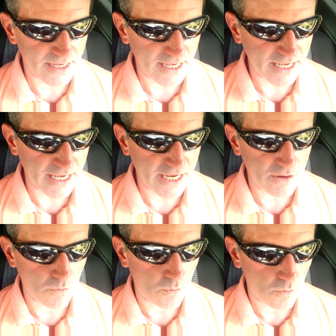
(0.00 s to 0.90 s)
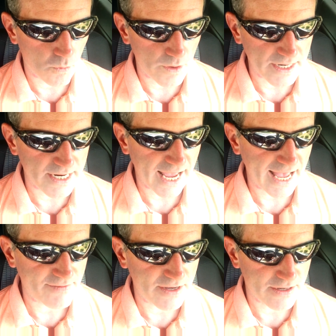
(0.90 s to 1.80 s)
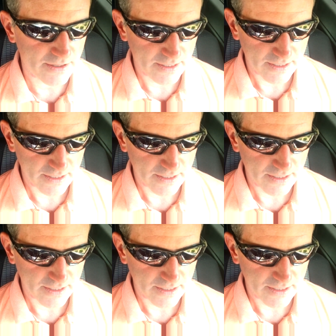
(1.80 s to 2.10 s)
He wreaked havoc